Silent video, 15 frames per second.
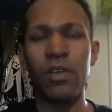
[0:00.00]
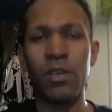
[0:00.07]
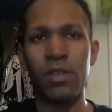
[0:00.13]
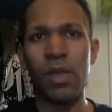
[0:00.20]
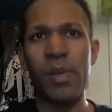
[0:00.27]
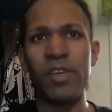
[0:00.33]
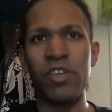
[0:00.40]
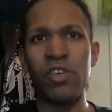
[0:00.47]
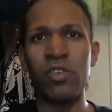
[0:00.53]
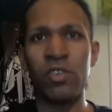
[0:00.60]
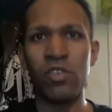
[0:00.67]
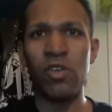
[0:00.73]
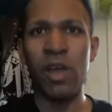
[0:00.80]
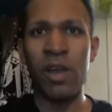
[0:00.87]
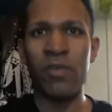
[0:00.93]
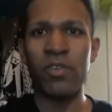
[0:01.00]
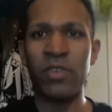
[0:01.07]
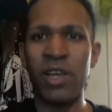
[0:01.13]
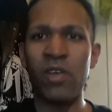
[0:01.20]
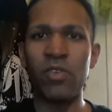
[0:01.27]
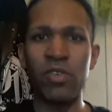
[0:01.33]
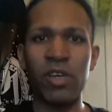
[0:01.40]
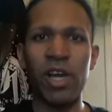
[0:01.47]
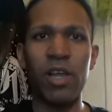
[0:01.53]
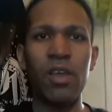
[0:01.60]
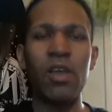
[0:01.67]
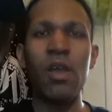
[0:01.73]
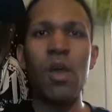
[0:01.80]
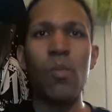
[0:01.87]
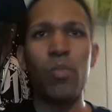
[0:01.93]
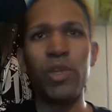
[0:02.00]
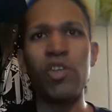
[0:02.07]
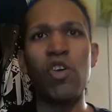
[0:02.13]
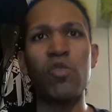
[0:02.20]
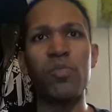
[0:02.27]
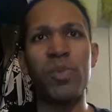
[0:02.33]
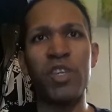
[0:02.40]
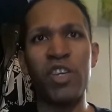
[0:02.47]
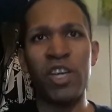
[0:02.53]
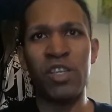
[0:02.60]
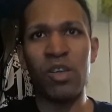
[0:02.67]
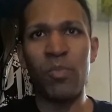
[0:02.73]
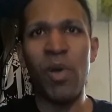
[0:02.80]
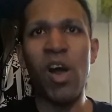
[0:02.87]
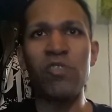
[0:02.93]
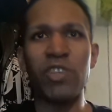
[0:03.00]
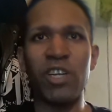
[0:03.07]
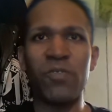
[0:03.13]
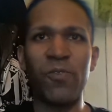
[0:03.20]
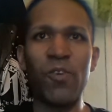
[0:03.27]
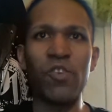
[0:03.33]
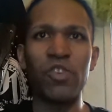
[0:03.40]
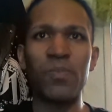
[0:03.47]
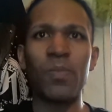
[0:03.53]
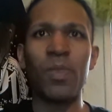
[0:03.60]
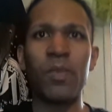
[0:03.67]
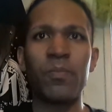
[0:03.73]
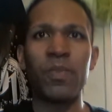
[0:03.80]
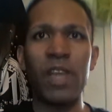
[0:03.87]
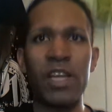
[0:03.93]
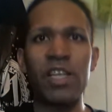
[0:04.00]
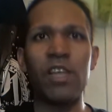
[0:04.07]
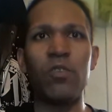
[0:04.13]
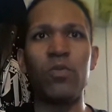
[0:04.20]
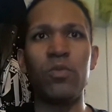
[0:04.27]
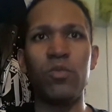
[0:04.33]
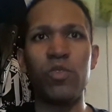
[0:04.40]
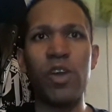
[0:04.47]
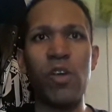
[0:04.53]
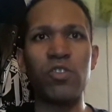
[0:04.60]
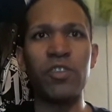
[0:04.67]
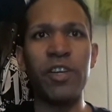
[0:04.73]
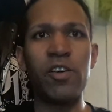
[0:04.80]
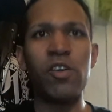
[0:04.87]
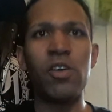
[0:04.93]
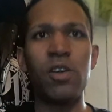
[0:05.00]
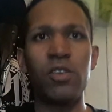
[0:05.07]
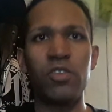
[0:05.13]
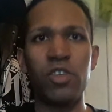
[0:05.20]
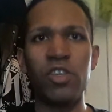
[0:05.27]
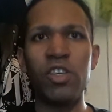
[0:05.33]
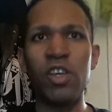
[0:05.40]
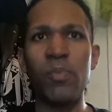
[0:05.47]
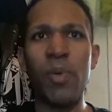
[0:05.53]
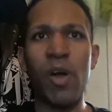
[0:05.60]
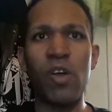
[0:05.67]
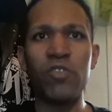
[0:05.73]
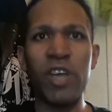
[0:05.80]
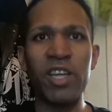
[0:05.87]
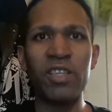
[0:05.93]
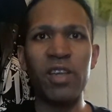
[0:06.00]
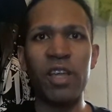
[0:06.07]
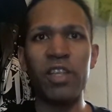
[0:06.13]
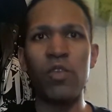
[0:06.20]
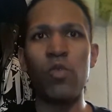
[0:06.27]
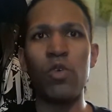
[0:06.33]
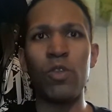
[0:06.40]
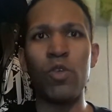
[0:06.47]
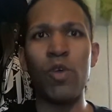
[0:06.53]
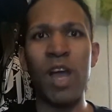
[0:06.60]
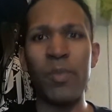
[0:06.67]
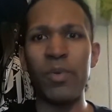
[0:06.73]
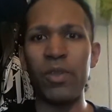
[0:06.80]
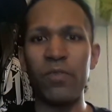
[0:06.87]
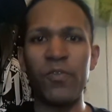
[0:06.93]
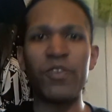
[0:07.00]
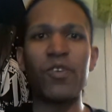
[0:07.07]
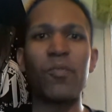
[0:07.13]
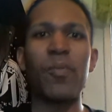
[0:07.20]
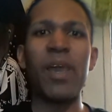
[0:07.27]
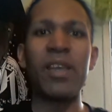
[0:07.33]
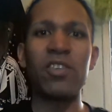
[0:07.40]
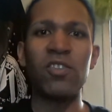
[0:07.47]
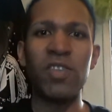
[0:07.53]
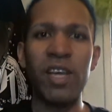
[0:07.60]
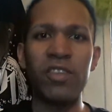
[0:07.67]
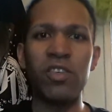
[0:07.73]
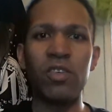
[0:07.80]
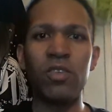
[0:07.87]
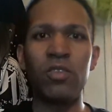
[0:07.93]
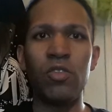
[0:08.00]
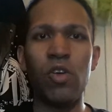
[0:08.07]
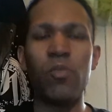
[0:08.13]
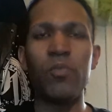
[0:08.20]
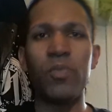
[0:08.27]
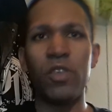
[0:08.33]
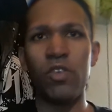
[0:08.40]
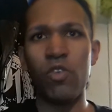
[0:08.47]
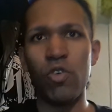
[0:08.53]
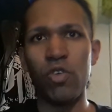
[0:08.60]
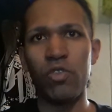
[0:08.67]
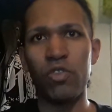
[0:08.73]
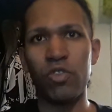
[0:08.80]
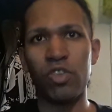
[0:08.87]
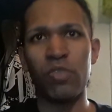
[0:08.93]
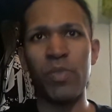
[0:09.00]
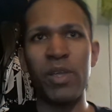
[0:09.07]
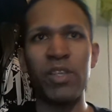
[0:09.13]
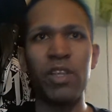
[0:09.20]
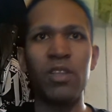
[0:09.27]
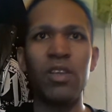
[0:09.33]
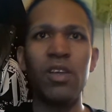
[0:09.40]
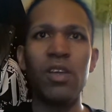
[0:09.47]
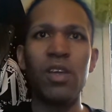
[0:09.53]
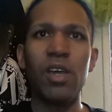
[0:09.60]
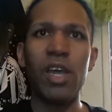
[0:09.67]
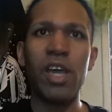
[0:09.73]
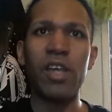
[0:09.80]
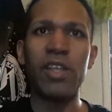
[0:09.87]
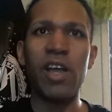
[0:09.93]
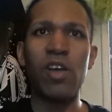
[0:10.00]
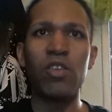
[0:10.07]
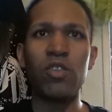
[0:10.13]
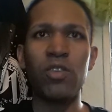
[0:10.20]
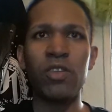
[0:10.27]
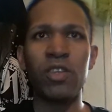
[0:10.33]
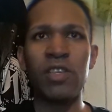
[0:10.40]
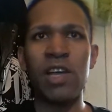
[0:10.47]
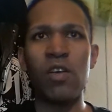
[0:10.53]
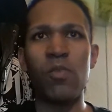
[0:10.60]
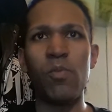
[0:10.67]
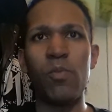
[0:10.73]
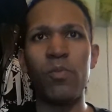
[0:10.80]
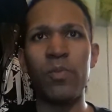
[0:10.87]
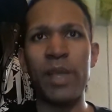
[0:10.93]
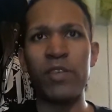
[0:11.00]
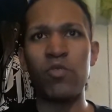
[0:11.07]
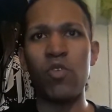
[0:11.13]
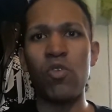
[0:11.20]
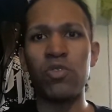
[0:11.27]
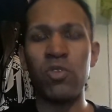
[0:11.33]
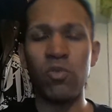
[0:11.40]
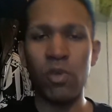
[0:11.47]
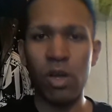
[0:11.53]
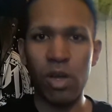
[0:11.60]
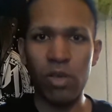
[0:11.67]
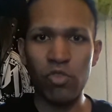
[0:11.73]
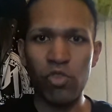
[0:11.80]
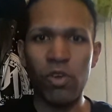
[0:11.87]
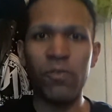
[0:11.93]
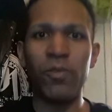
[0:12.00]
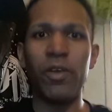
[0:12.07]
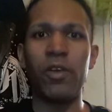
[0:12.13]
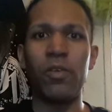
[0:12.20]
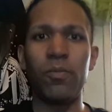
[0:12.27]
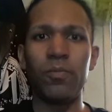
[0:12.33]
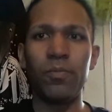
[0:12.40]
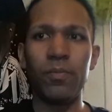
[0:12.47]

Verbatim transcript: That means she should have her title shot, but no, but she has to apologize first. And then three hours later, she did apologize, and then look what happened. This like, man decided, that, nope, you're you're suspended, and now the, the title match will go to uh, Charlotte Flair.